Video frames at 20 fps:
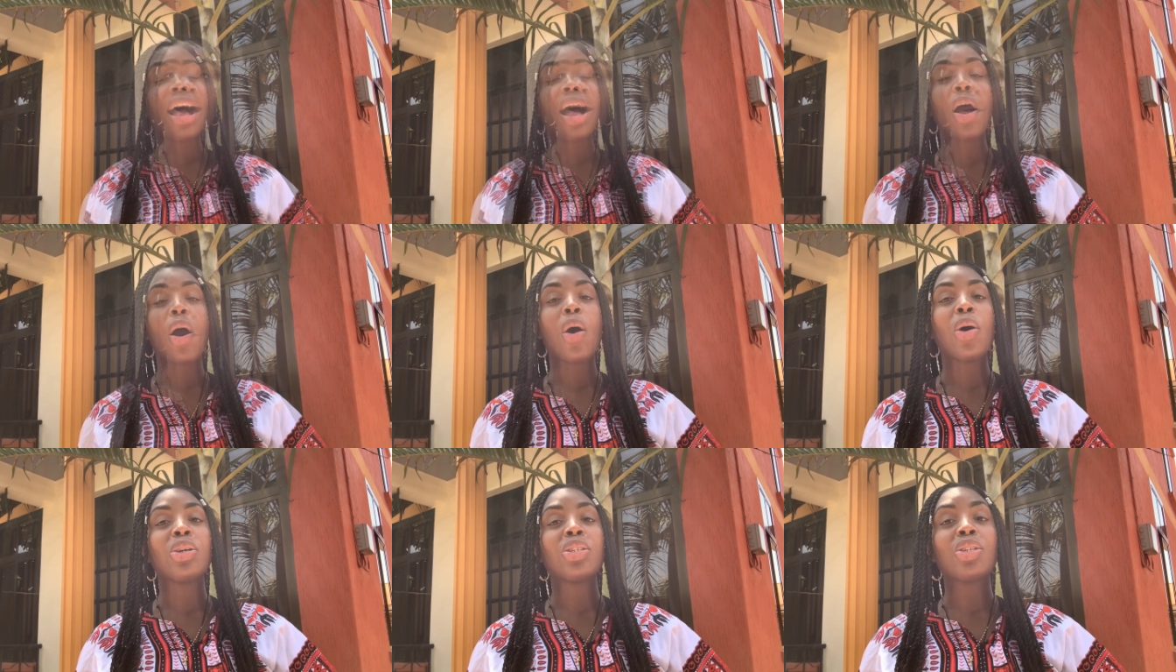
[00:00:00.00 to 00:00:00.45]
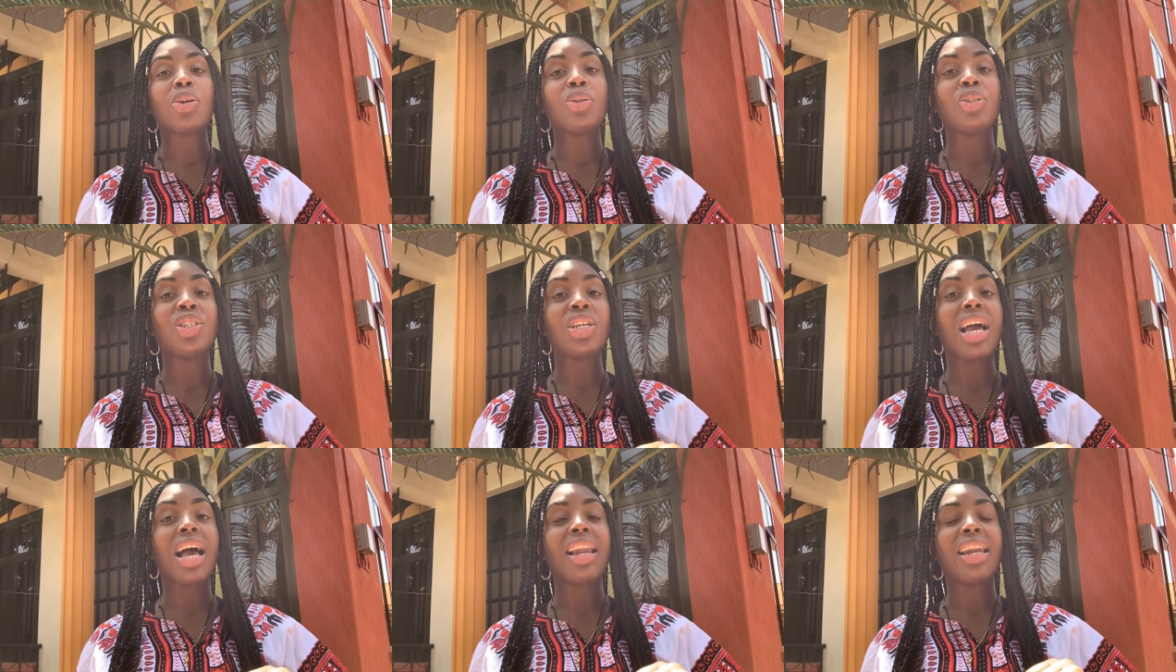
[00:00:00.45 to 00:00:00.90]
I also
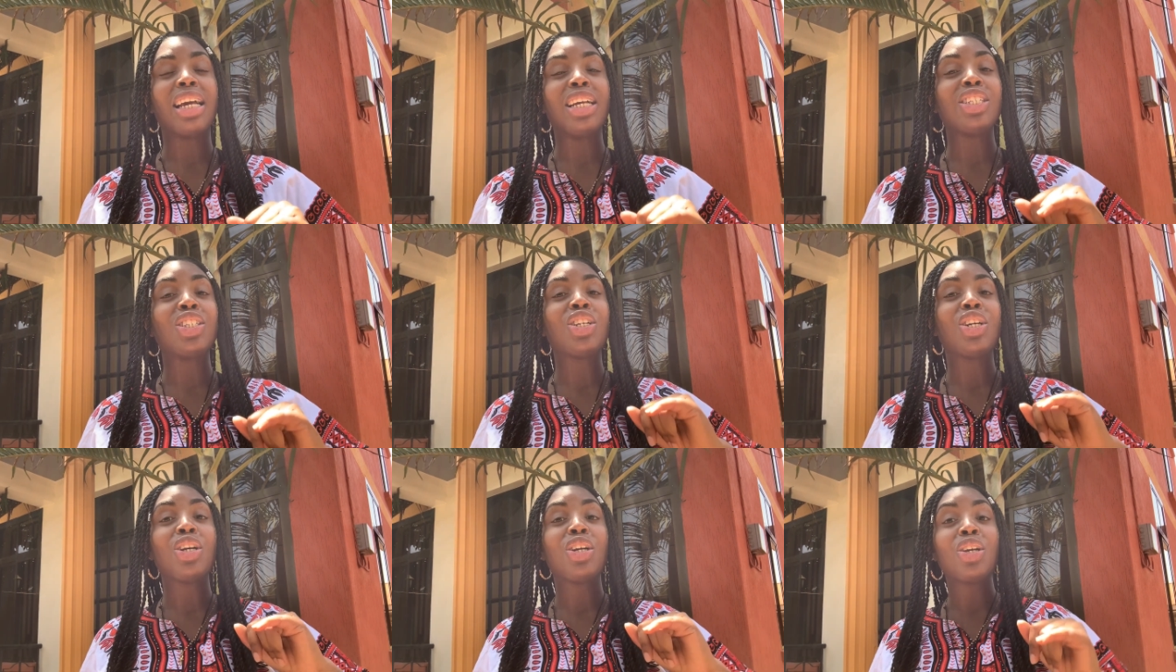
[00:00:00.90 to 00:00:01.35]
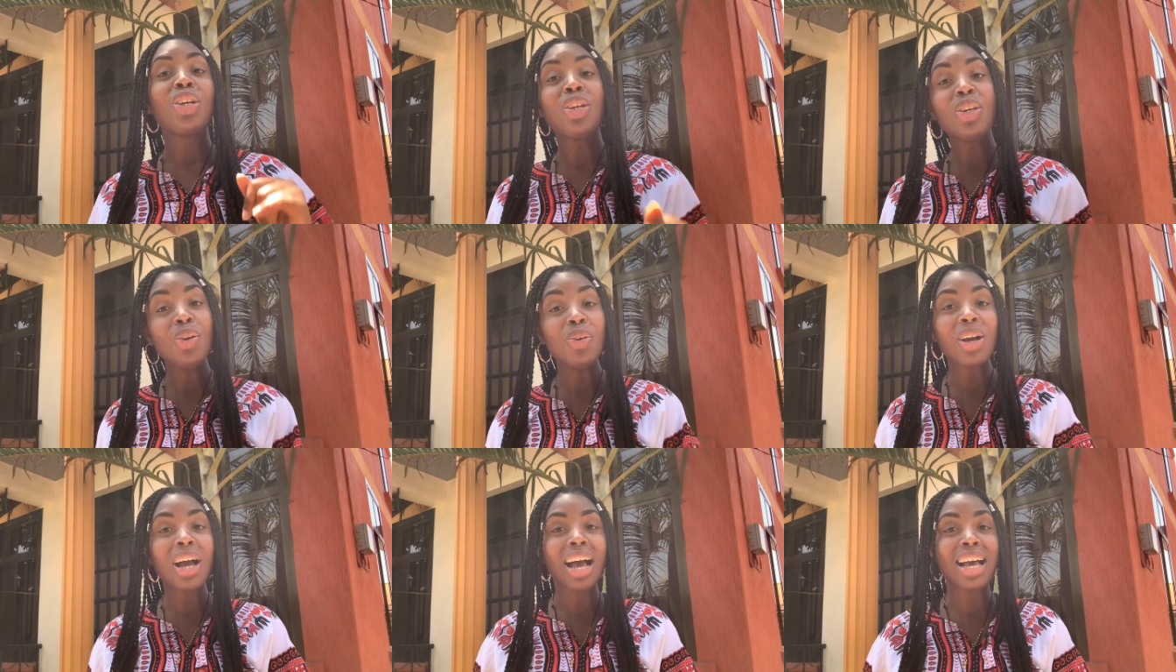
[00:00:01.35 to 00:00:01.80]
challenge
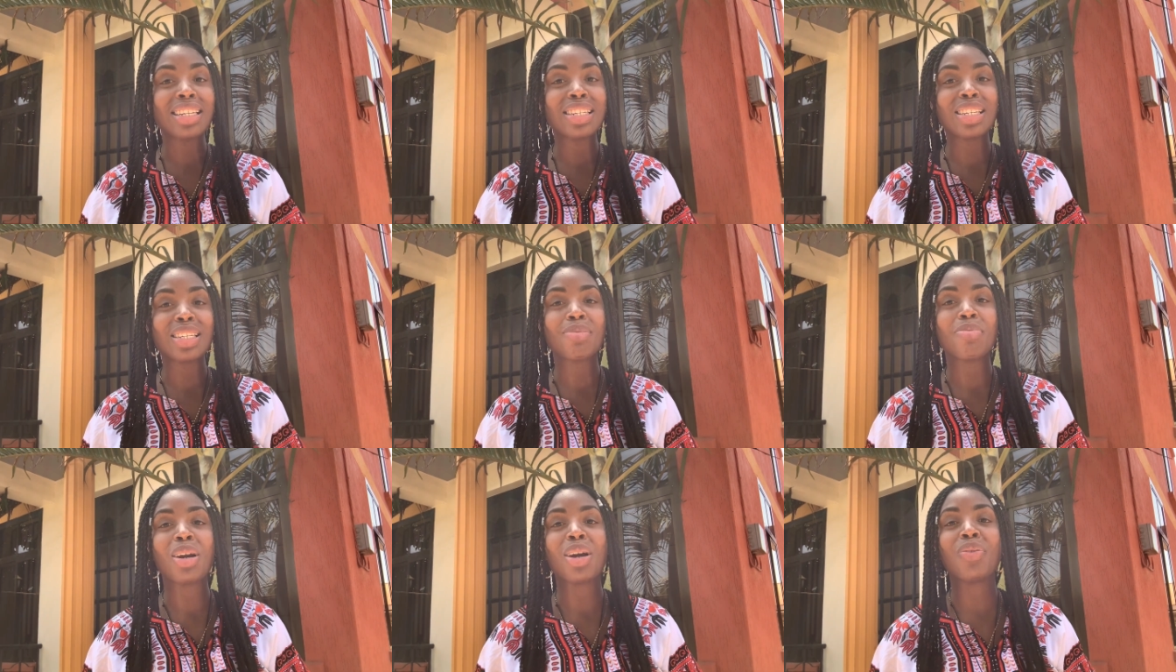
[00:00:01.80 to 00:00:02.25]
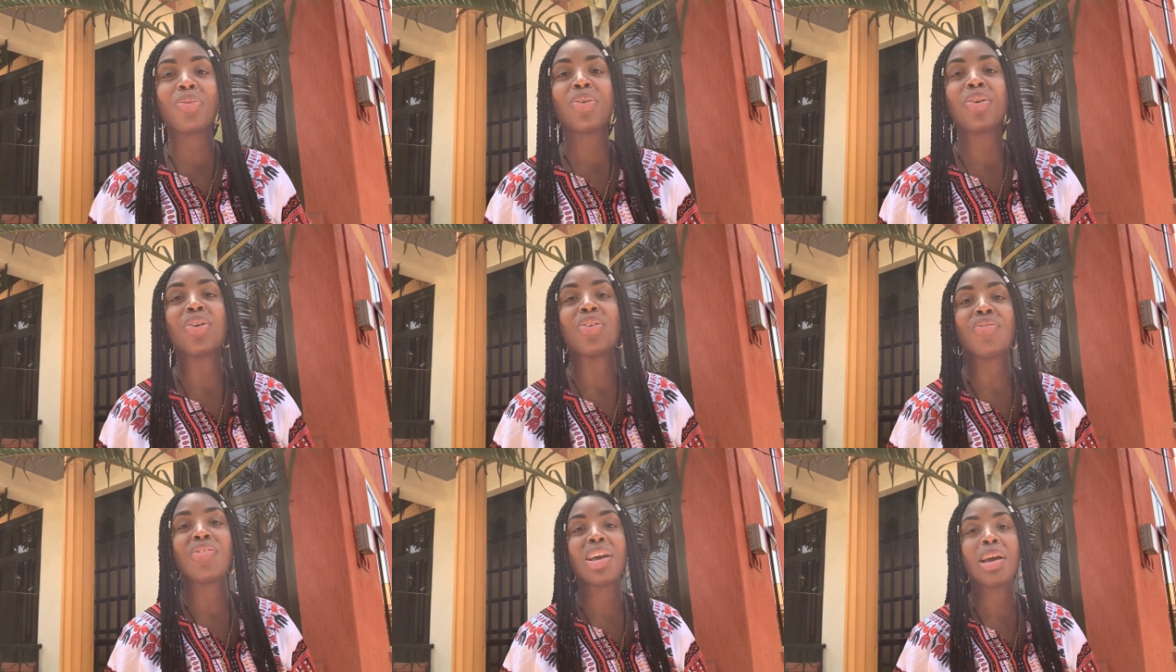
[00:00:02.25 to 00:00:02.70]
you guys this month,
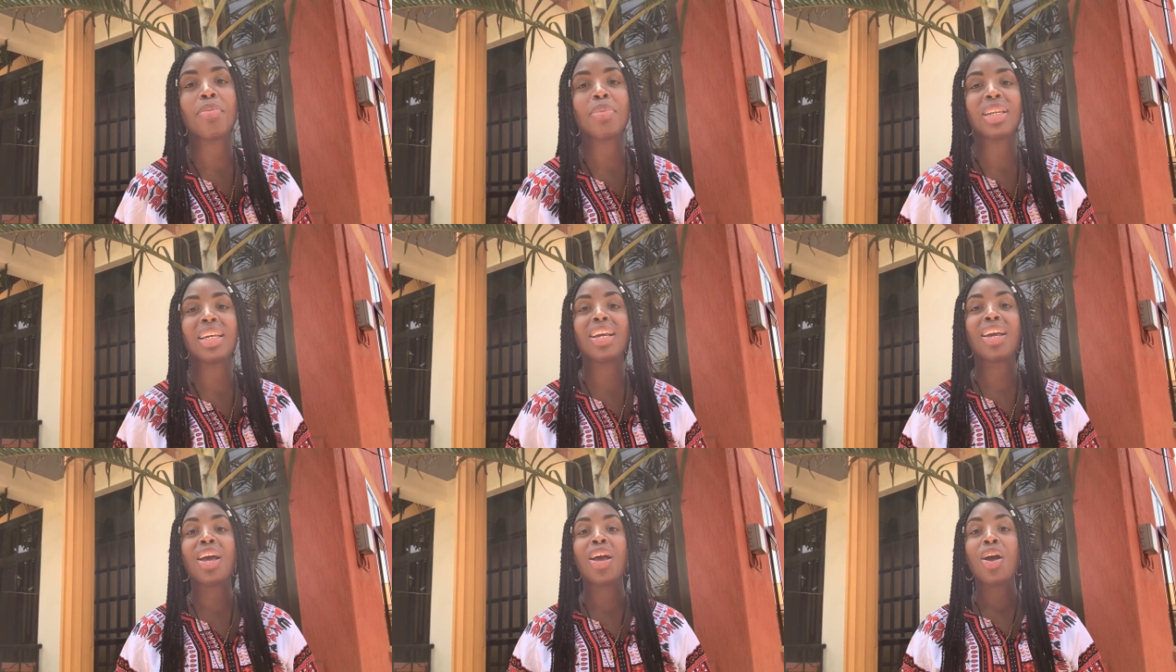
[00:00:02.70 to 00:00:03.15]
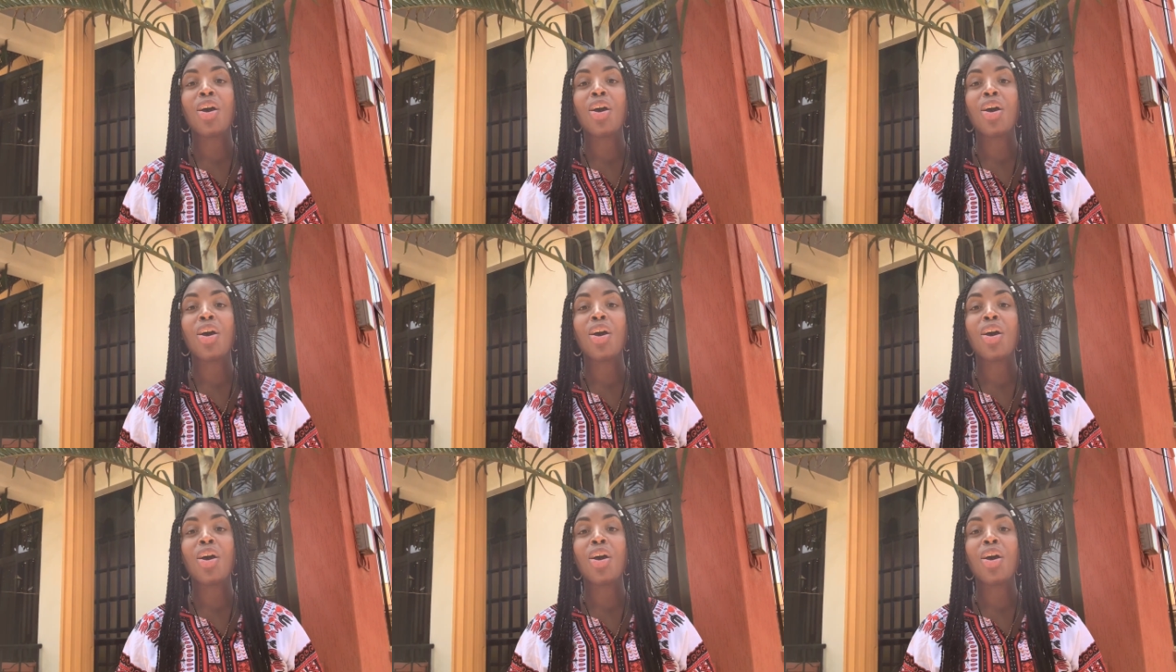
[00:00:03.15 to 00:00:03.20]
Royal Family,